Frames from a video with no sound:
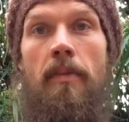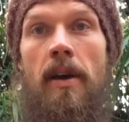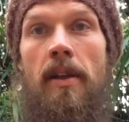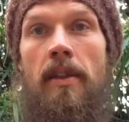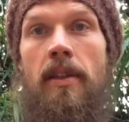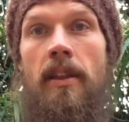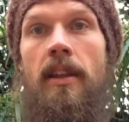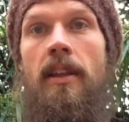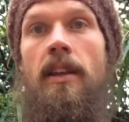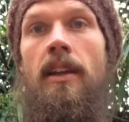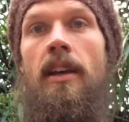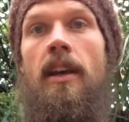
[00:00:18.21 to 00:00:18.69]

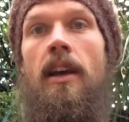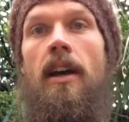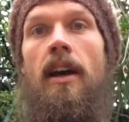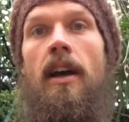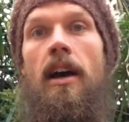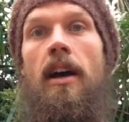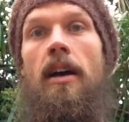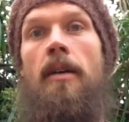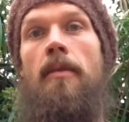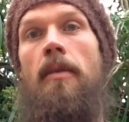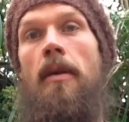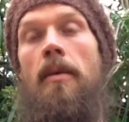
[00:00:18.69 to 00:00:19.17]
method.
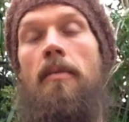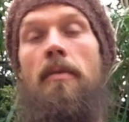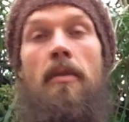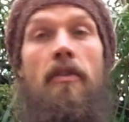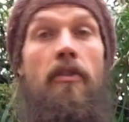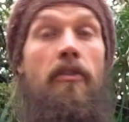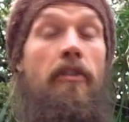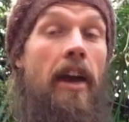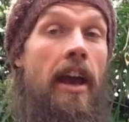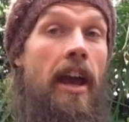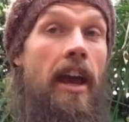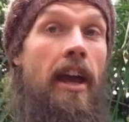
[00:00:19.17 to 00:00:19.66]
I'm a
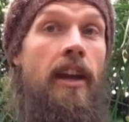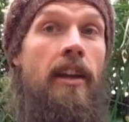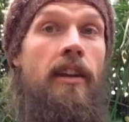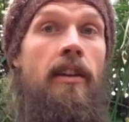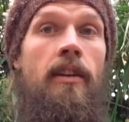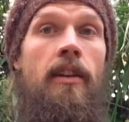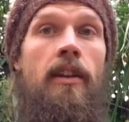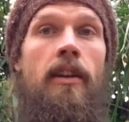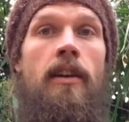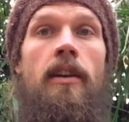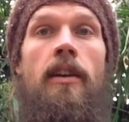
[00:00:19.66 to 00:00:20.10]
fan.